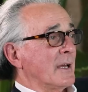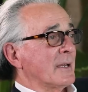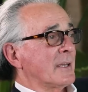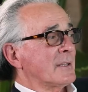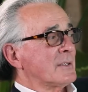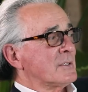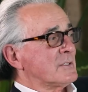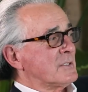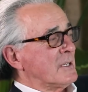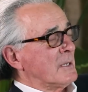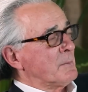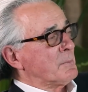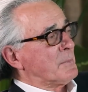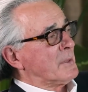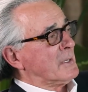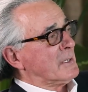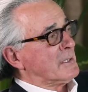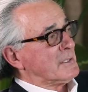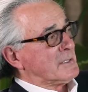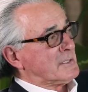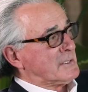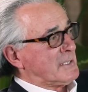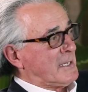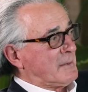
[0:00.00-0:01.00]
I got the same thing
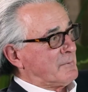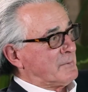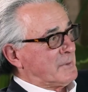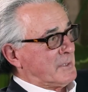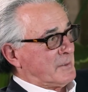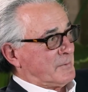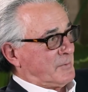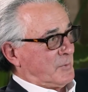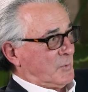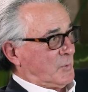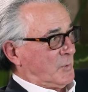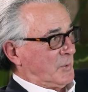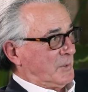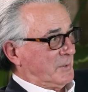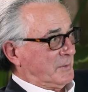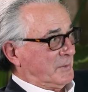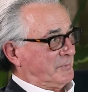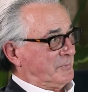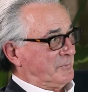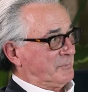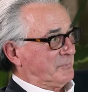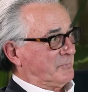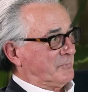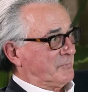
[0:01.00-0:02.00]
in 74.
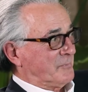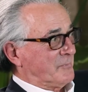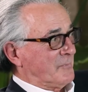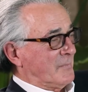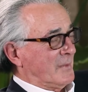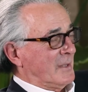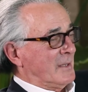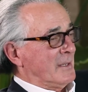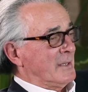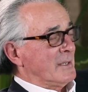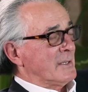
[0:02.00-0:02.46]
Okay.